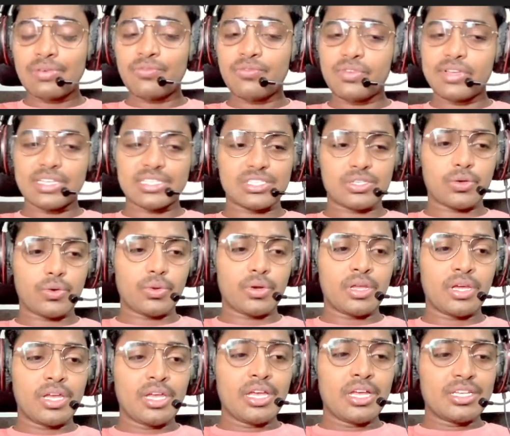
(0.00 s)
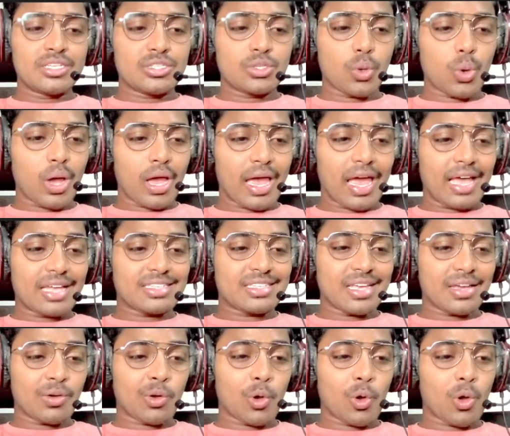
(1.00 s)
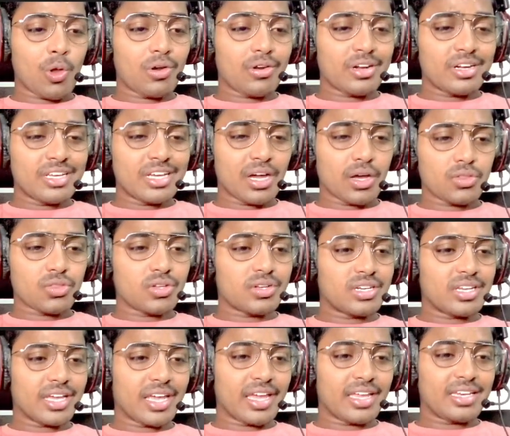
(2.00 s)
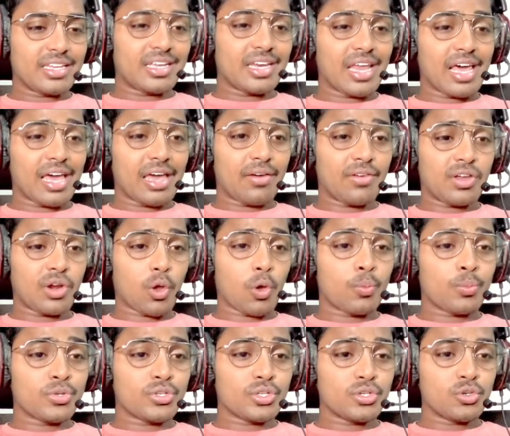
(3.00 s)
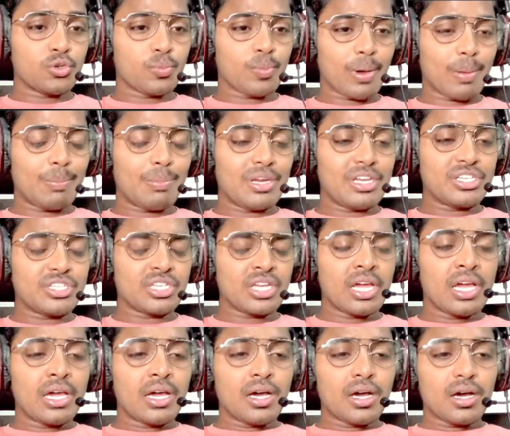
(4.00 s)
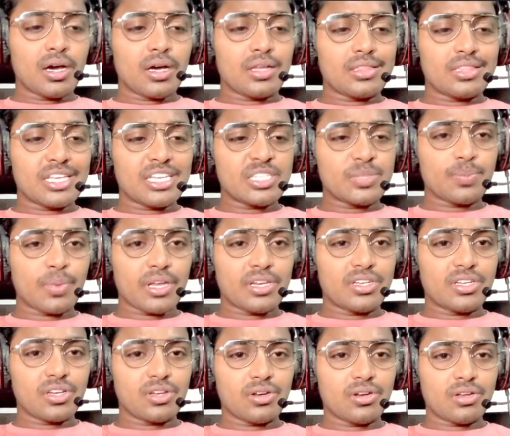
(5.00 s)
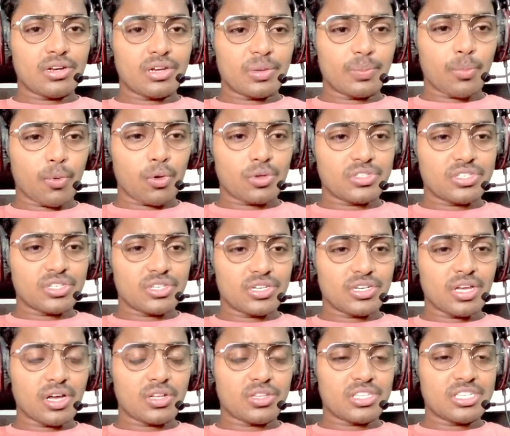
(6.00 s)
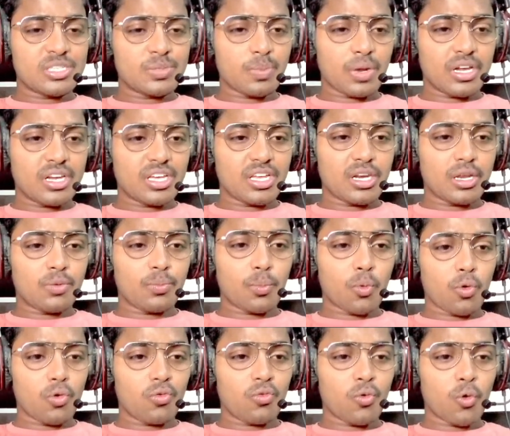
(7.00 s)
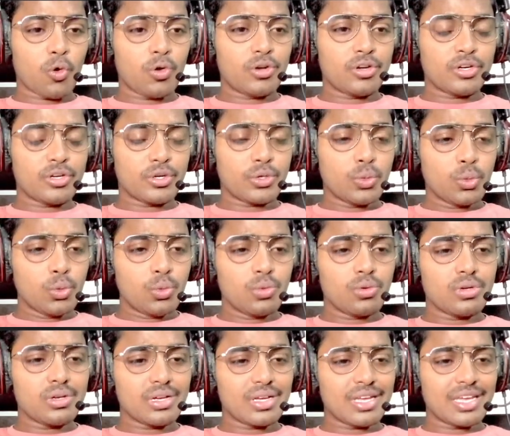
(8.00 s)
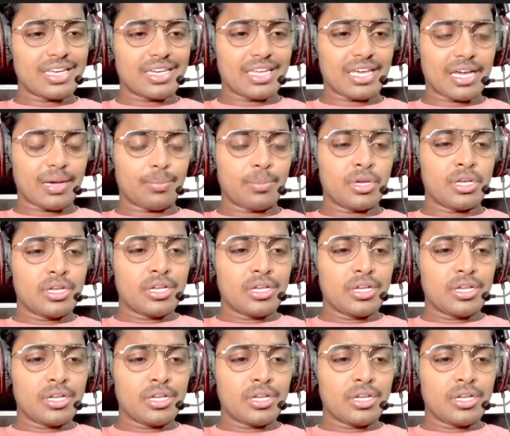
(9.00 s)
VS Code. So as I have already authenticated, I have an option to publish this particular repository or this particular folder to GitHub.